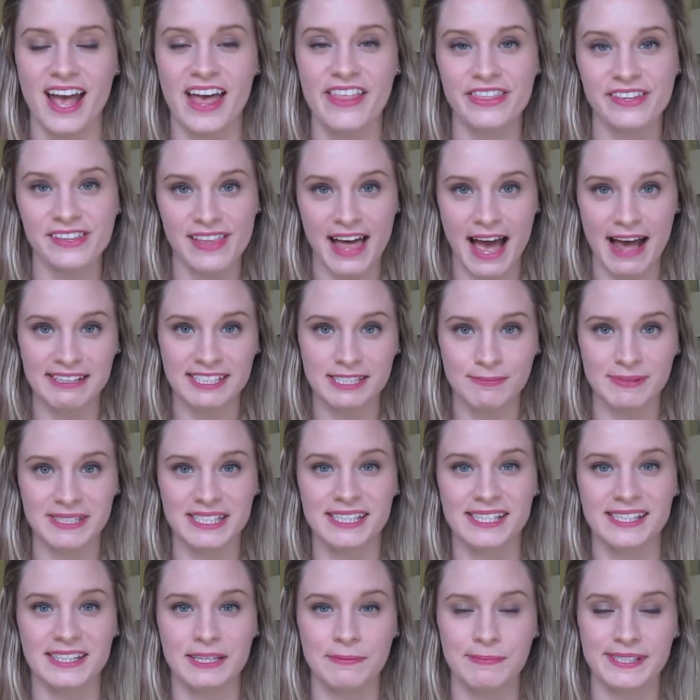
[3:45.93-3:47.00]
And the last
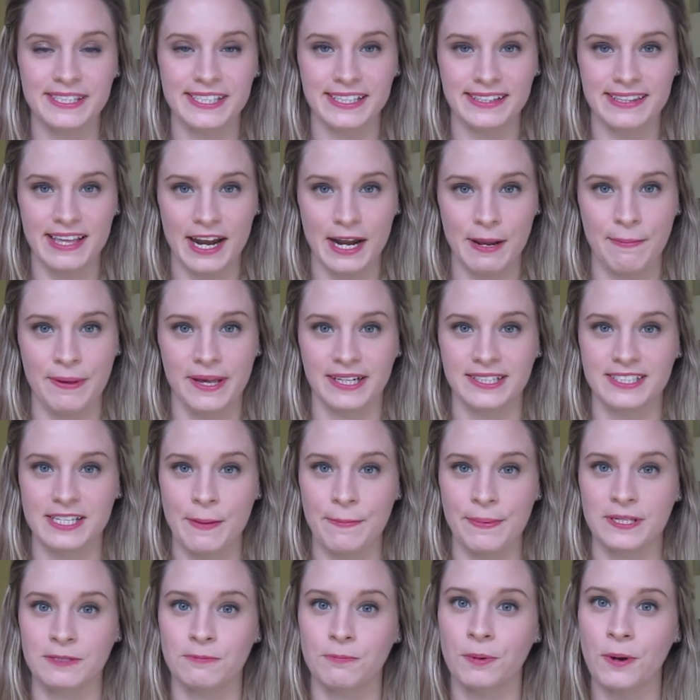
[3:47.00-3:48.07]
Mattene lipstick that I picked
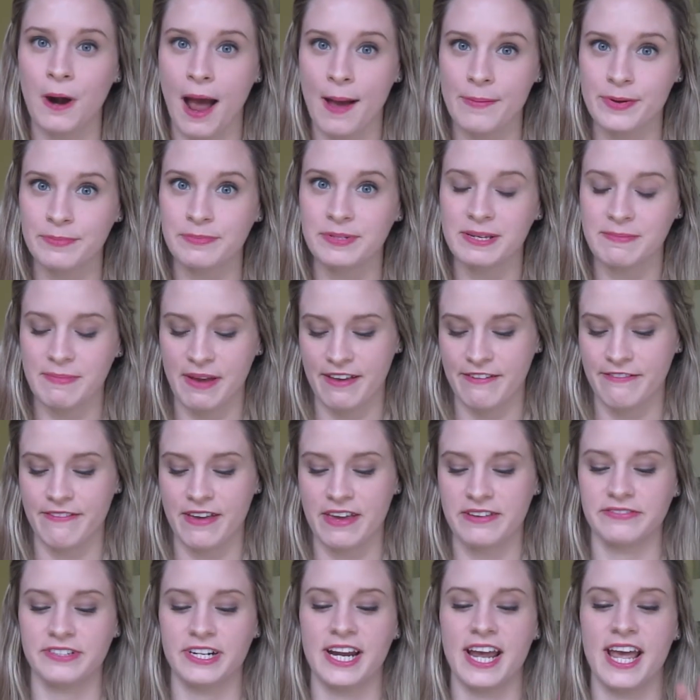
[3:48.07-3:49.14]
up is probably my
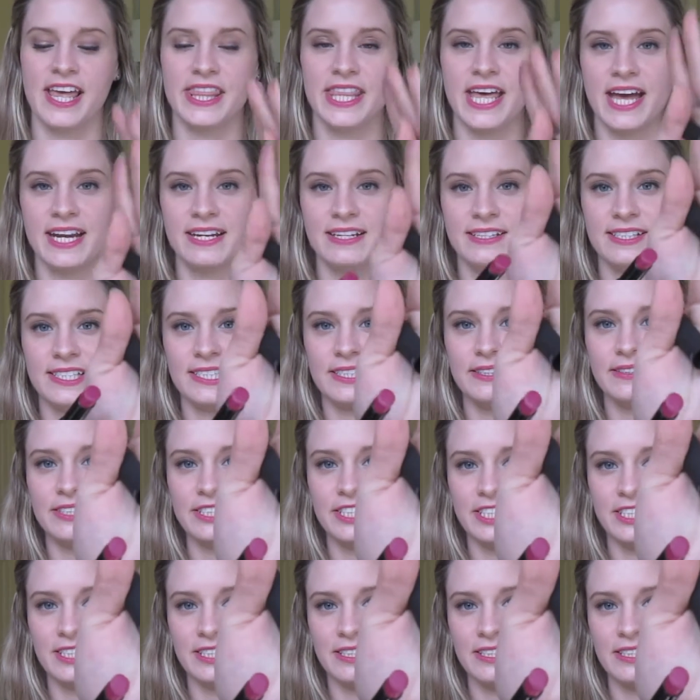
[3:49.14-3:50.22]
favorite, and that is
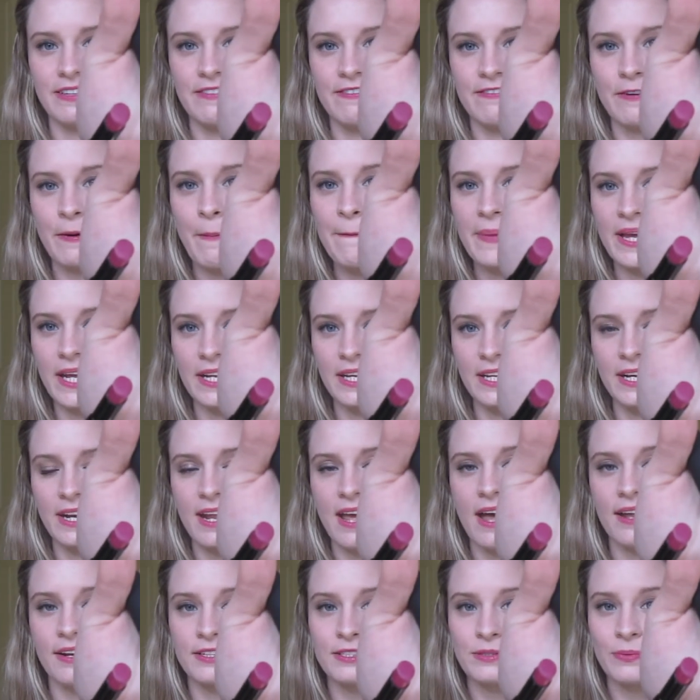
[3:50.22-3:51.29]
Deliciously Forbidden,
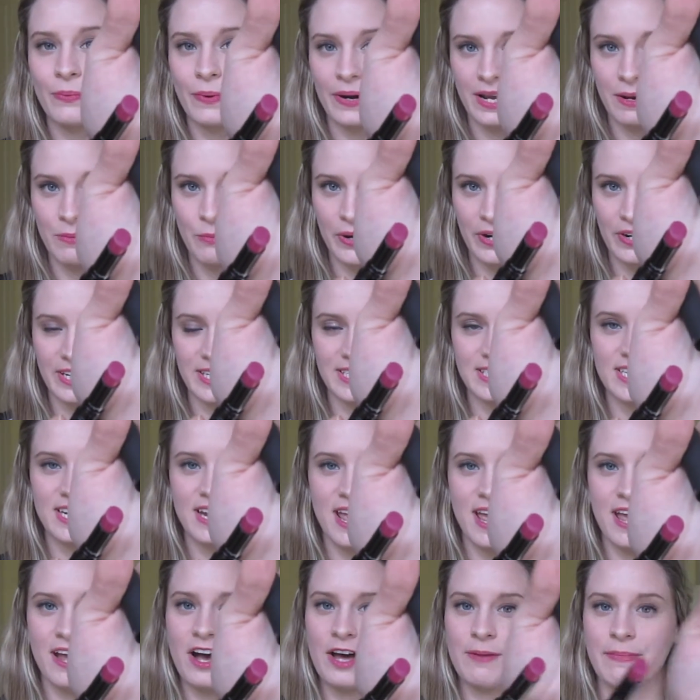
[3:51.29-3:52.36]
and it's what I'm wearing
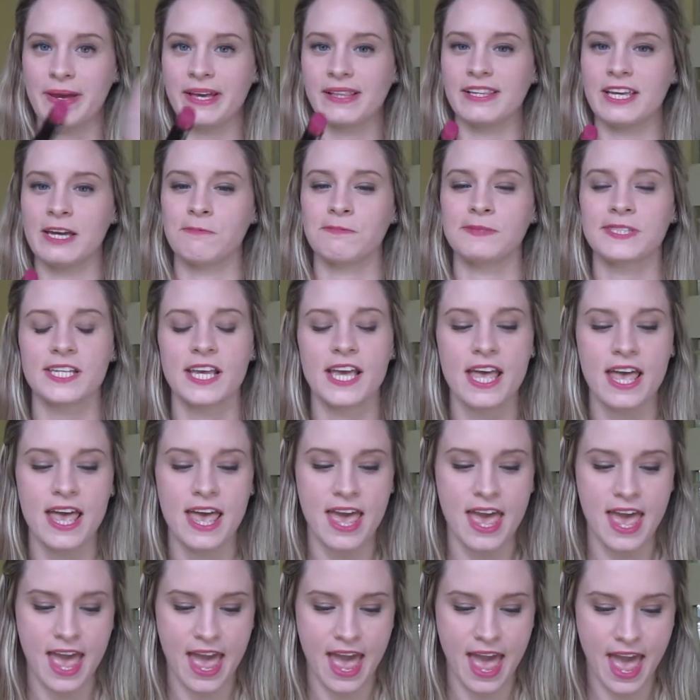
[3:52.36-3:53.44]
today on my lips.
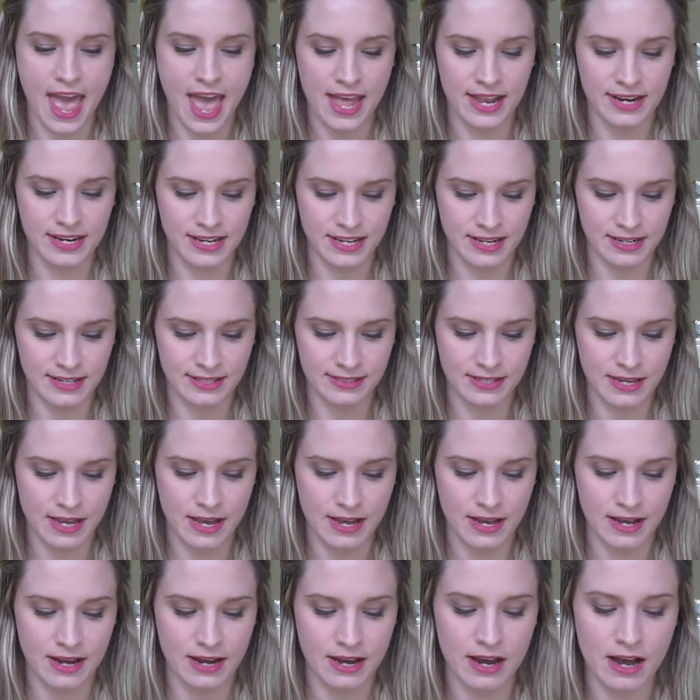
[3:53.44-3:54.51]
And it is
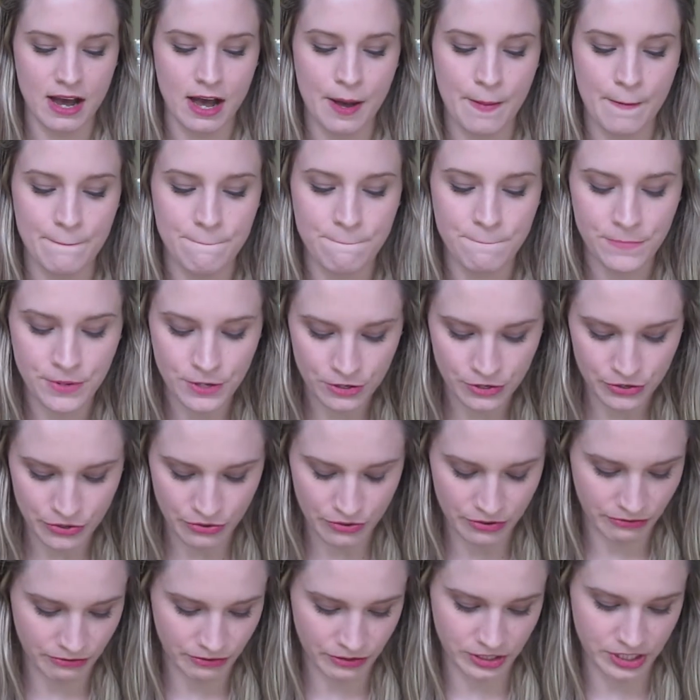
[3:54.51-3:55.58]
a
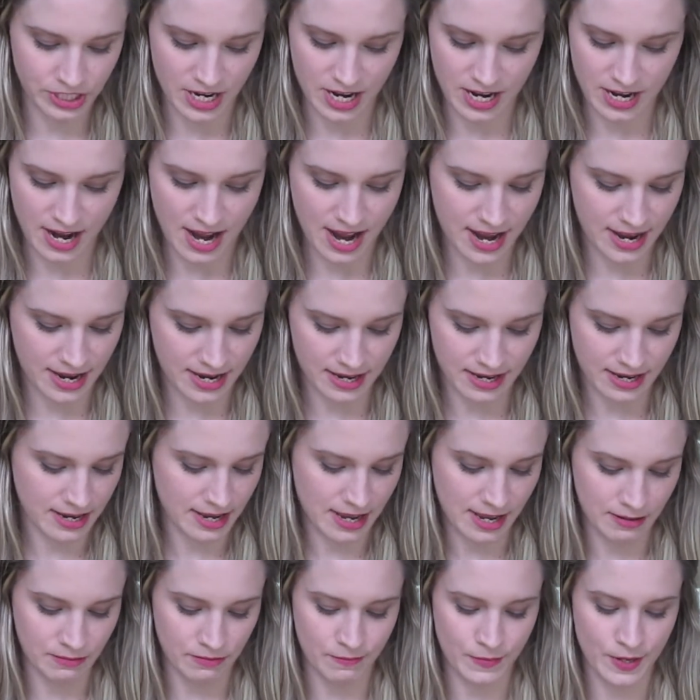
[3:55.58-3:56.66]
beautiful shade. I
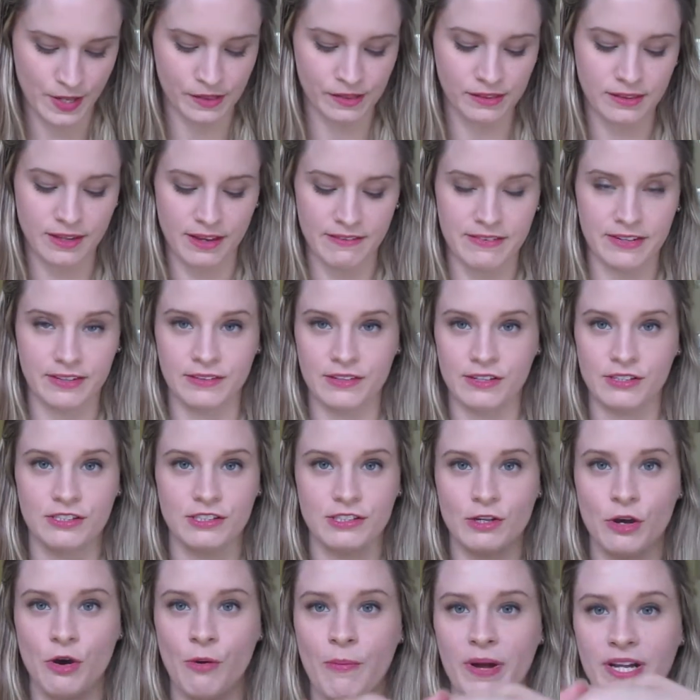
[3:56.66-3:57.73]
am loving this
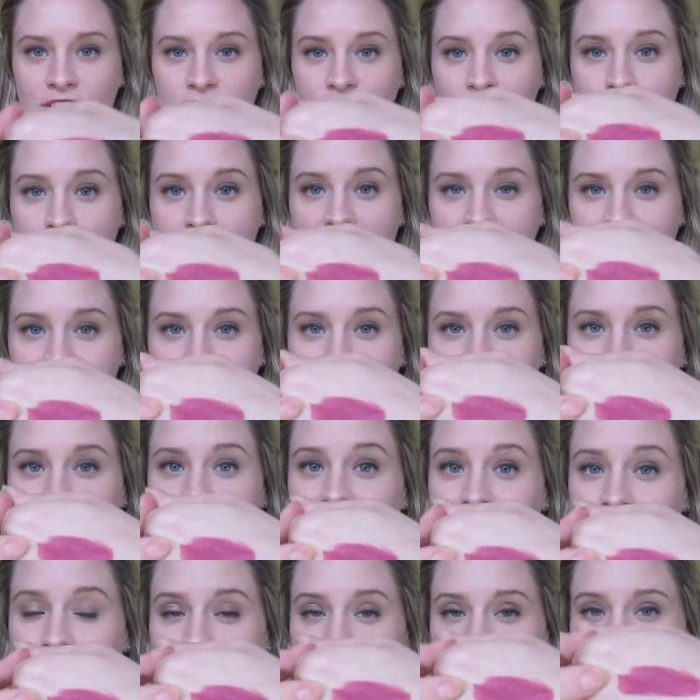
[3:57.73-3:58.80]
so much, and I'm actually
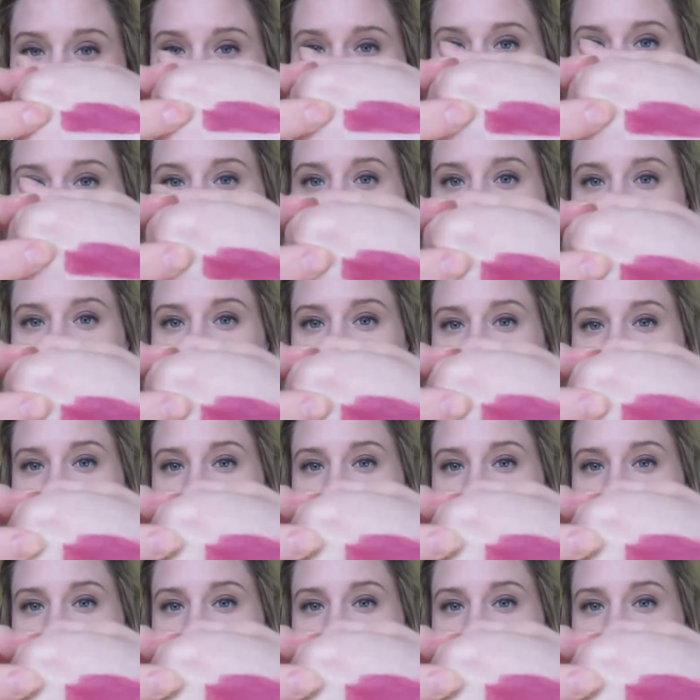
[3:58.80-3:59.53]
considering getting a backup.